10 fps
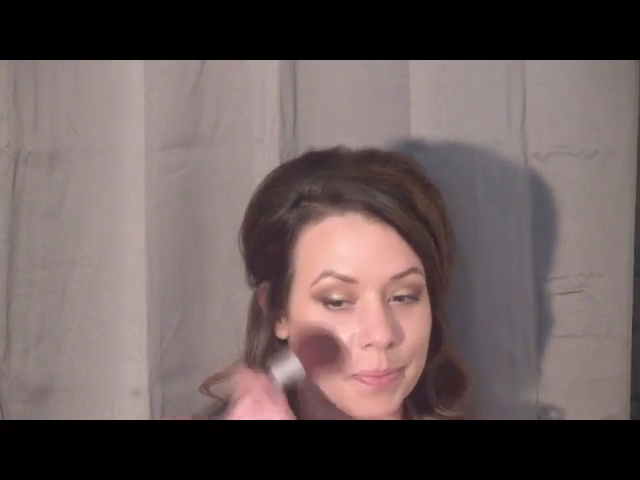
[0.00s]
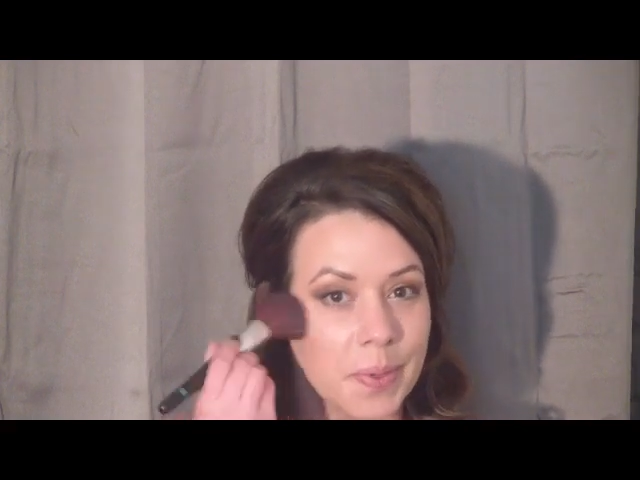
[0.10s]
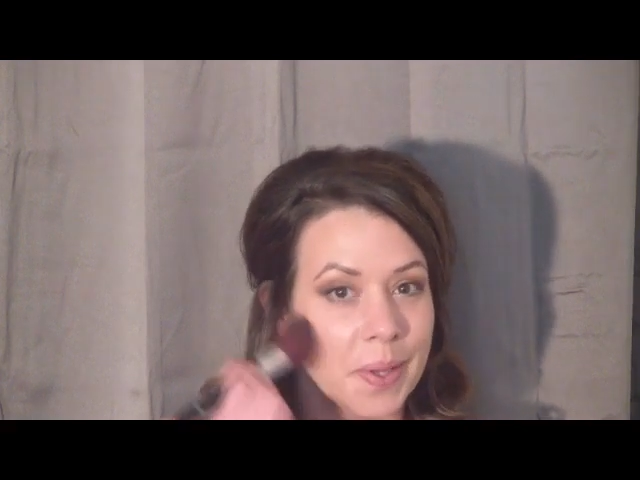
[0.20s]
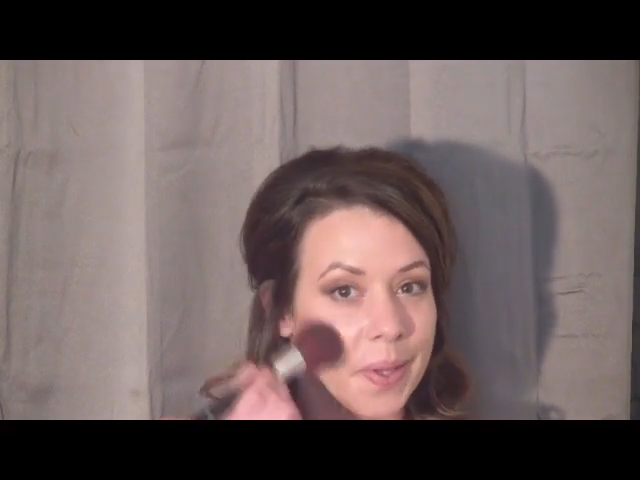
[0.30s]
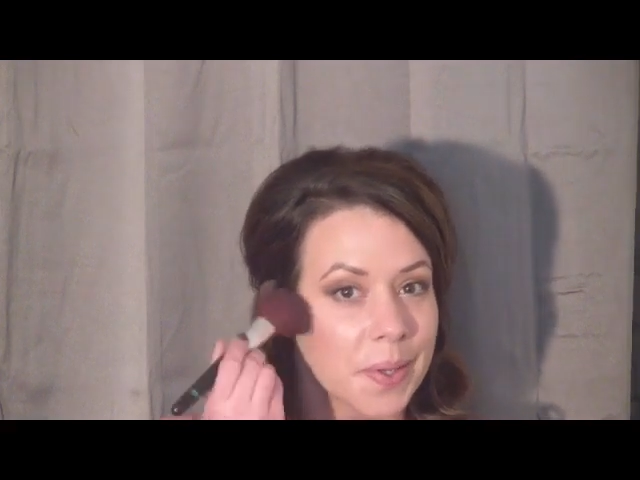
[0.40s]

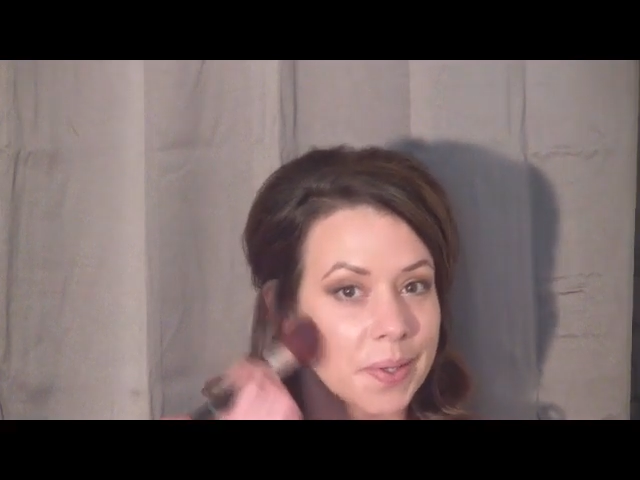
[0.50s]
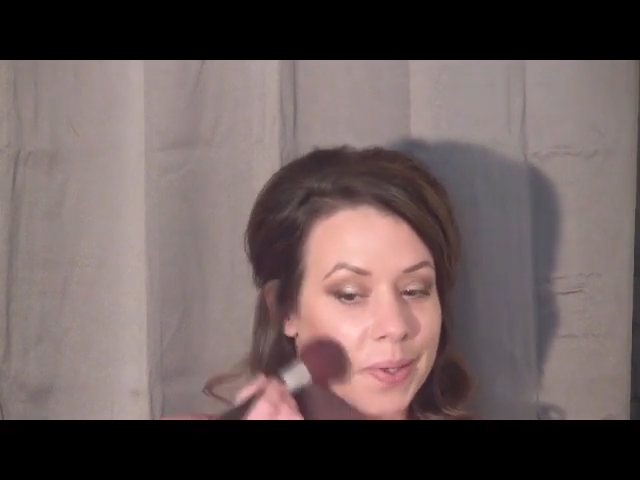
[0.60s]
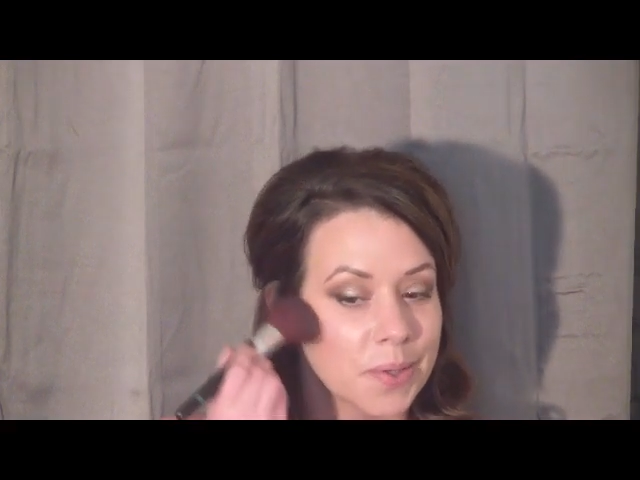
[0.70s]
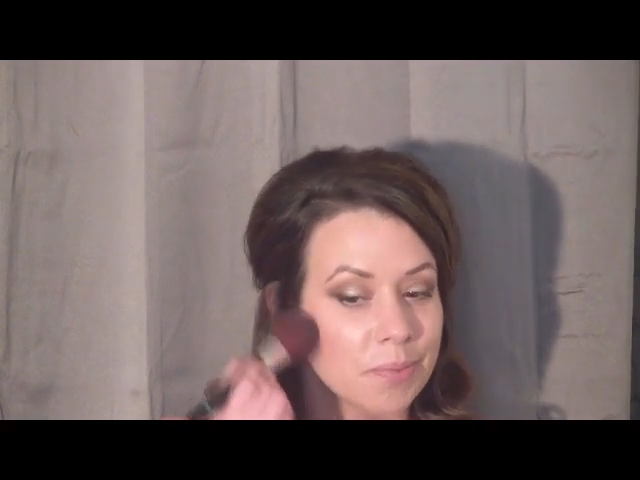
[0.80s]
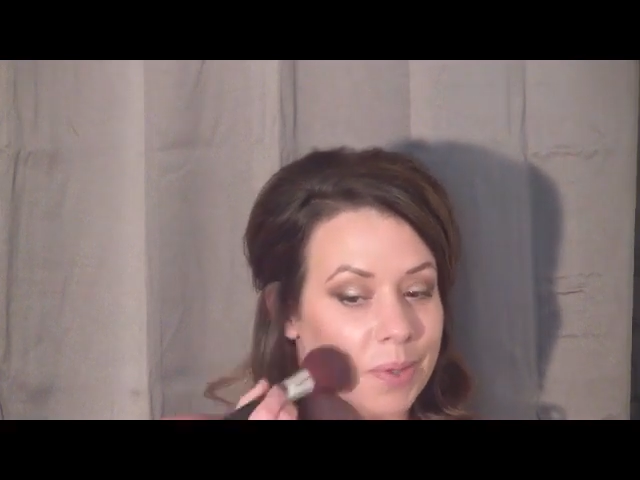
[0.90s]
and
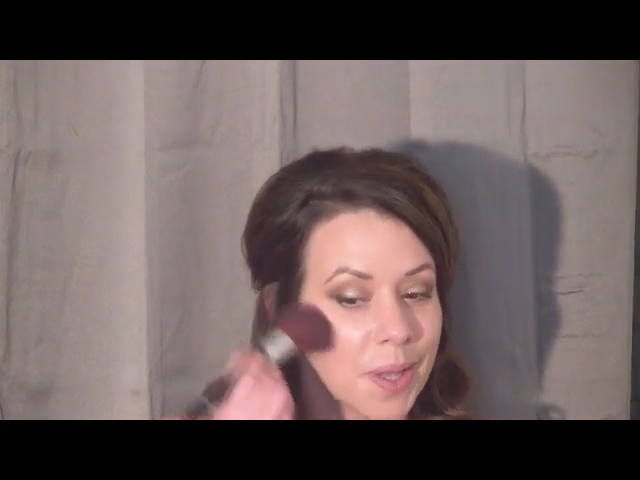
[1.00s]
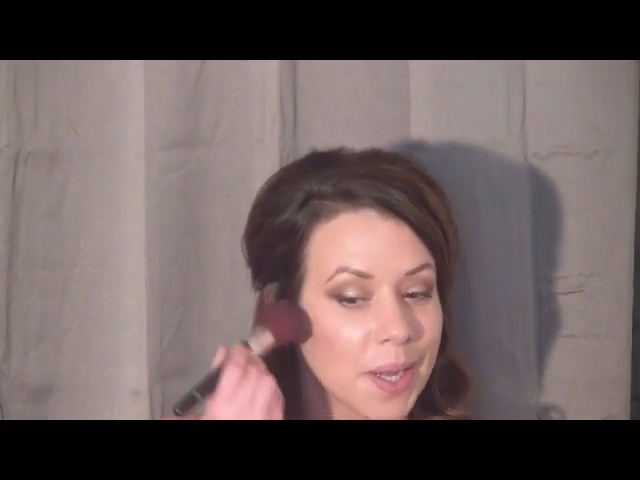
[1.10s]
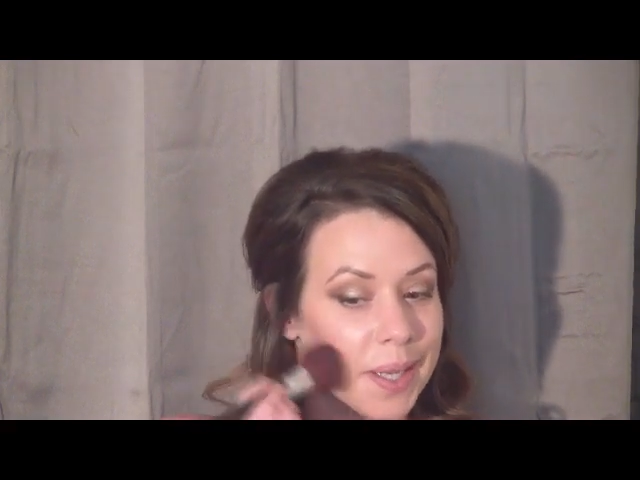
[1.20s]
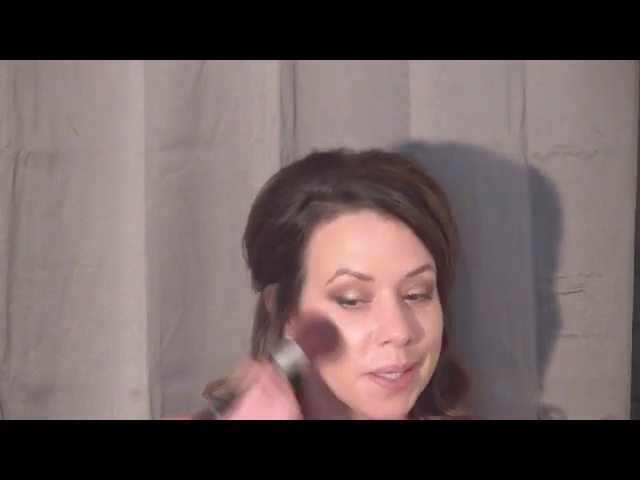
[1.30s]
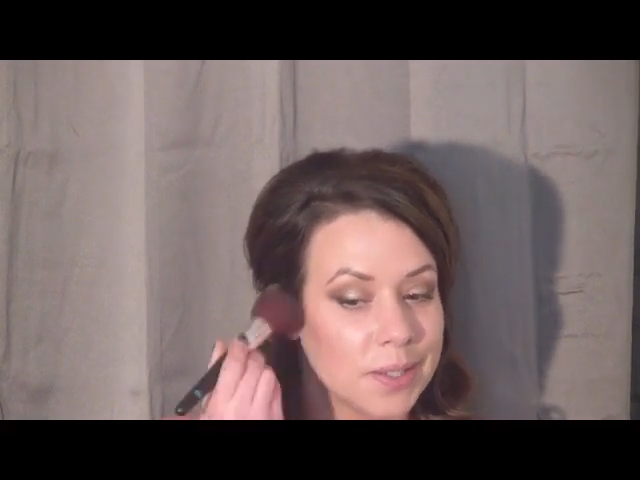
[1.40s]

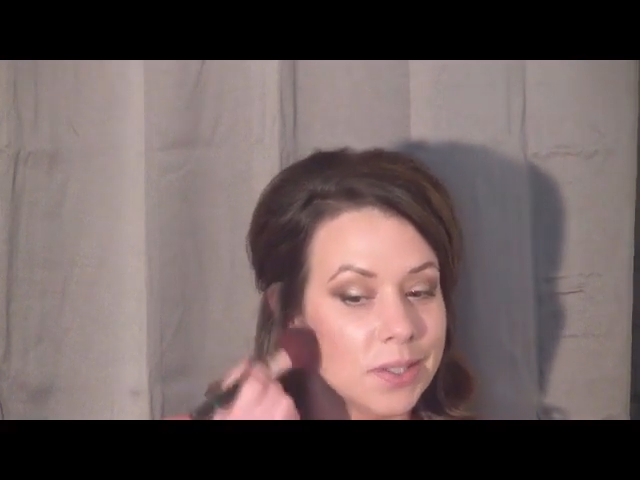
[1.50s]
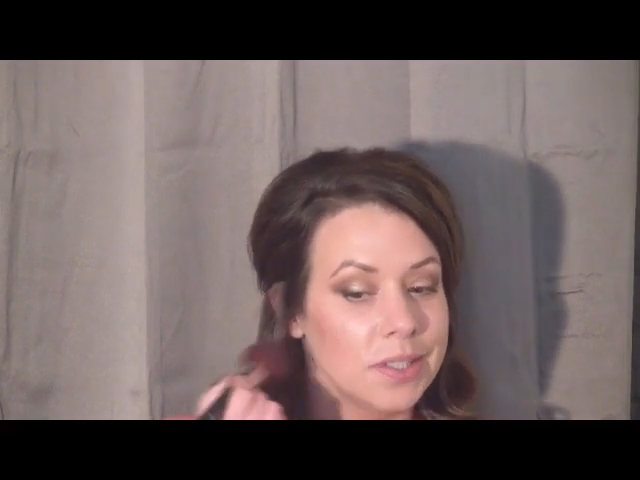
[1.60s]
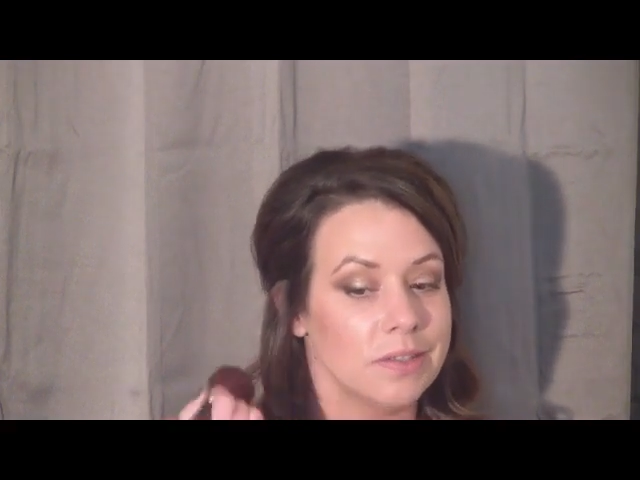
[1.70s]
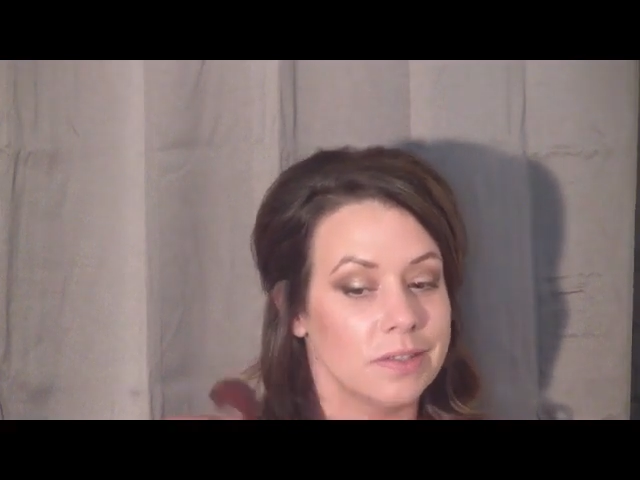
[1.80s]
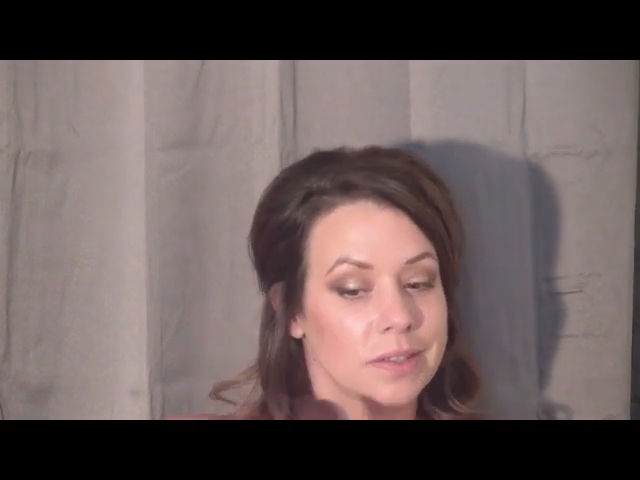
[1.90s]
apply it
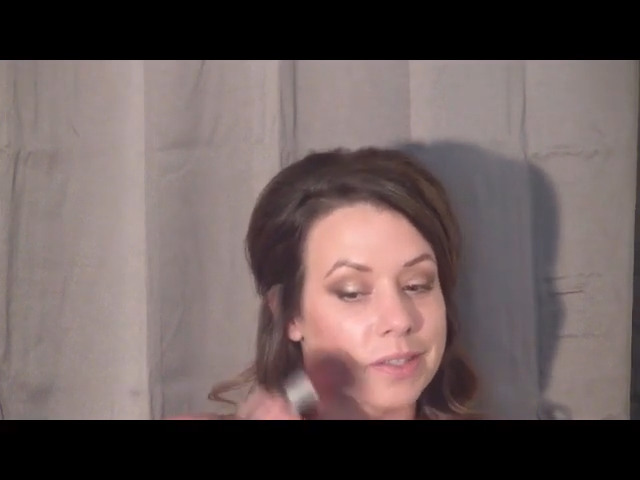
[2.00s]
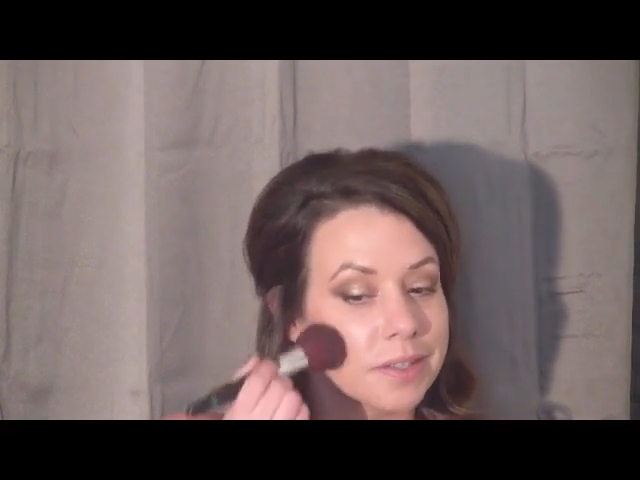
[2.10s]
just